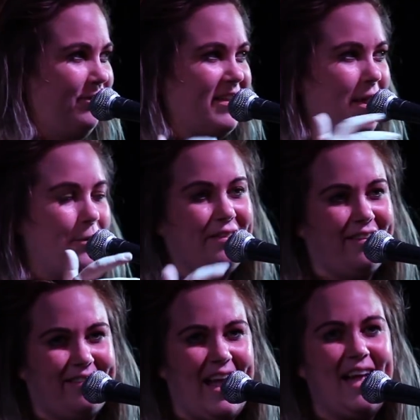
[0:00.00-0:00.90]
They don't
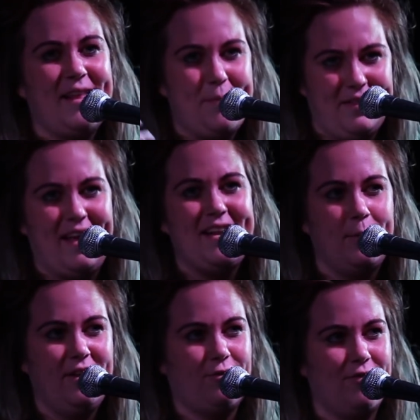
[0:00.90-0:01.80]
understand it, but they know
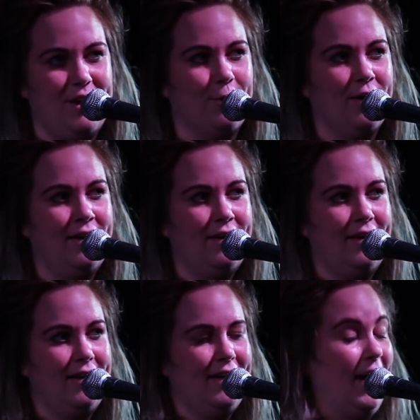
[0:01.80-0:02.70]
it's real.
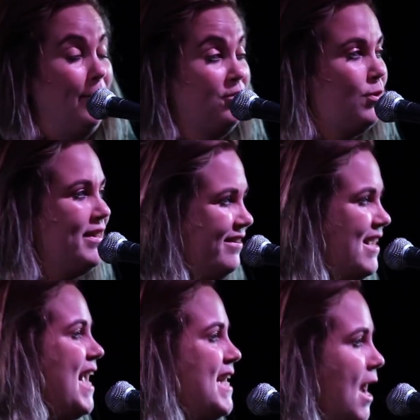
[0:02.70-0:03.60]
I'm
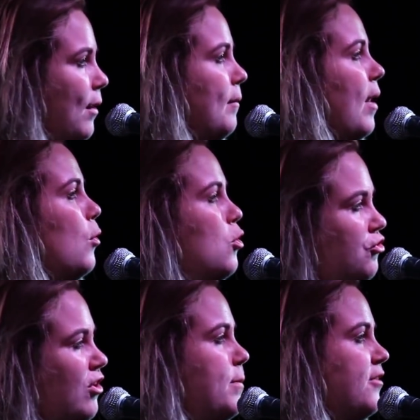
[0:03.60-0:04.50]
28 now and my
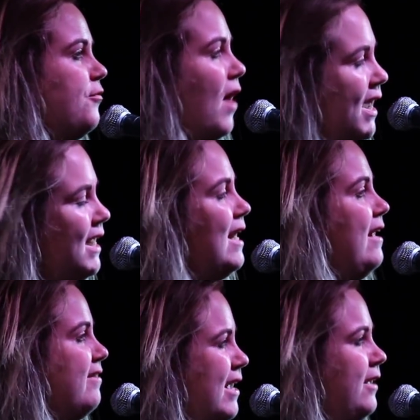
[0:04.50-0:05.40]
wardrobe is finally
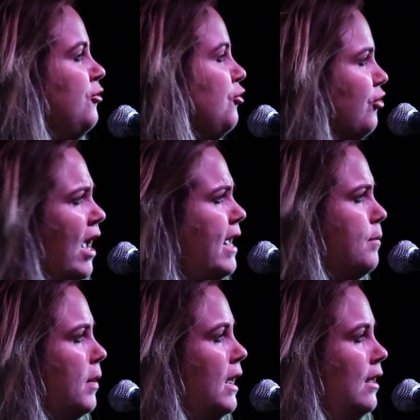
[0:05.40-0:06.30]
taking
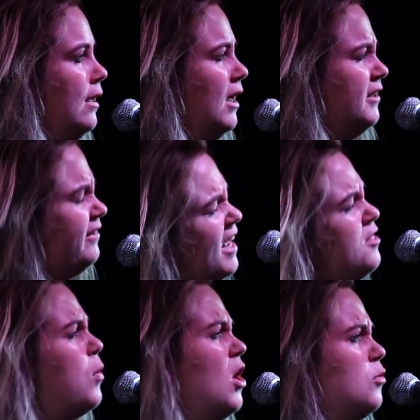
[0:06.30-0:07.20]
shape. I say
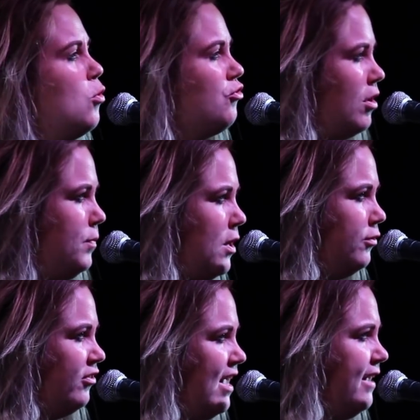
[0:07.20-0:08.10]
the word wardrobe
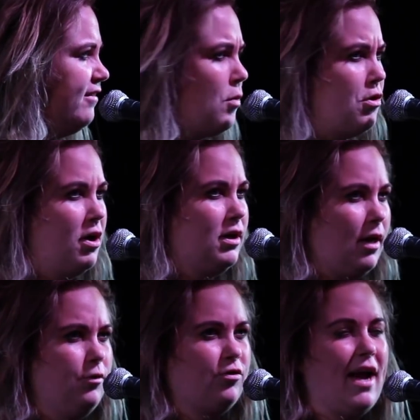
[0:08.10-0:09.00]
loosely. It's a broken
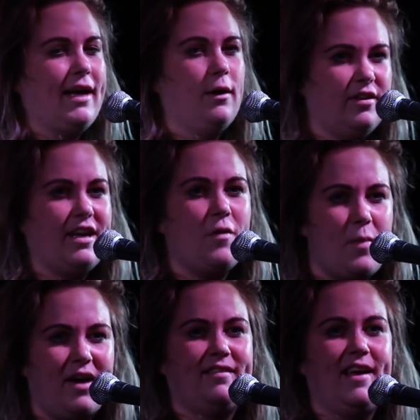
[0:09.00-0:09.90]
clothes rack held together
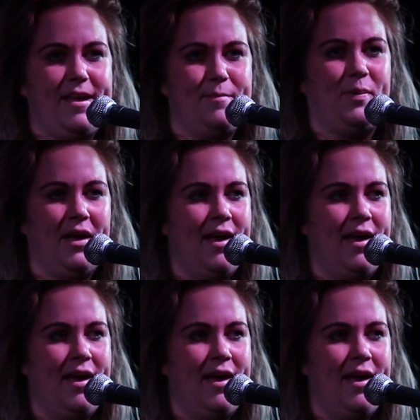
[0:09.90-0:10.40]
by tape.